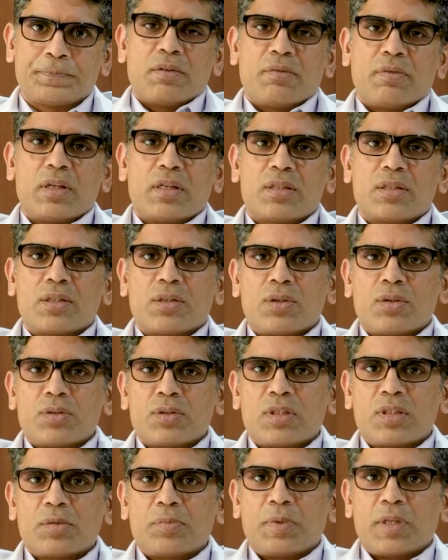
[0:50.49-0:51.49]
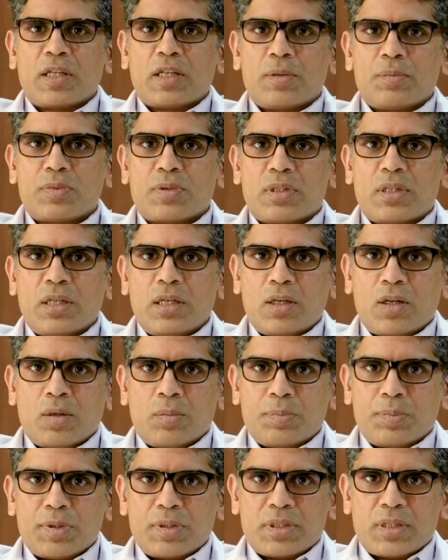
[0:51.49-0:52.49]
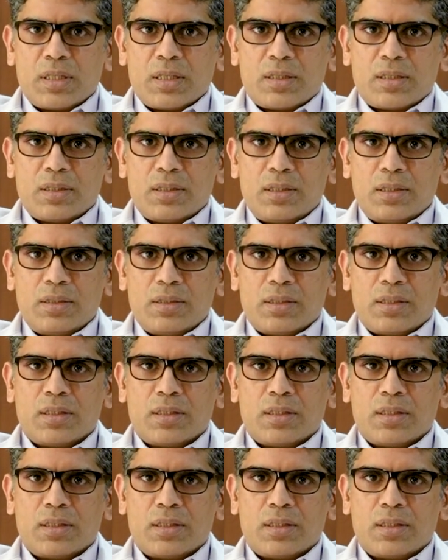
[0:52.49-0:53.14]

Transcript: When cirrhosis becomes decompensated,